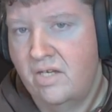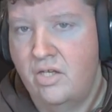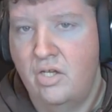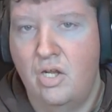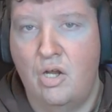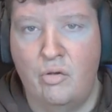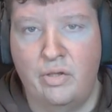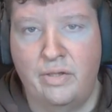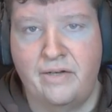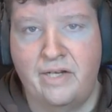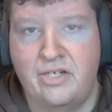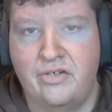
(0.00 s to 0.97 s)
Holy
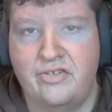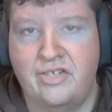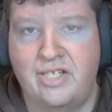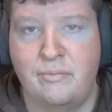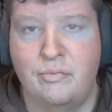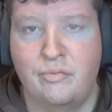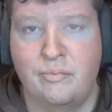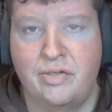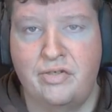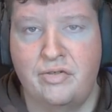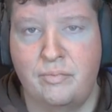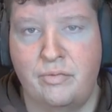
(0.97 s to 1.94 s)
Fire has seen
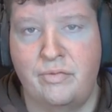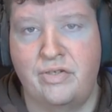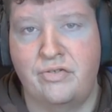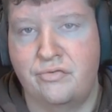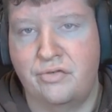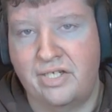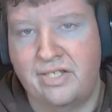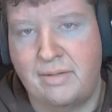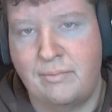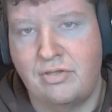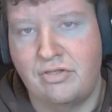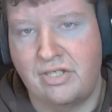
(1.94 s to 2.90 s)
improvements to both its direct
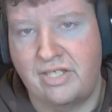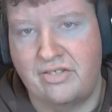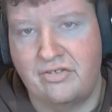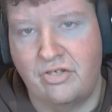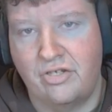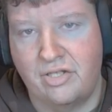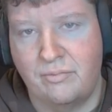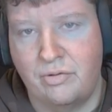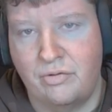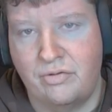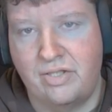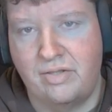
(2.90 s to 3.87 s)
damage and its dot component,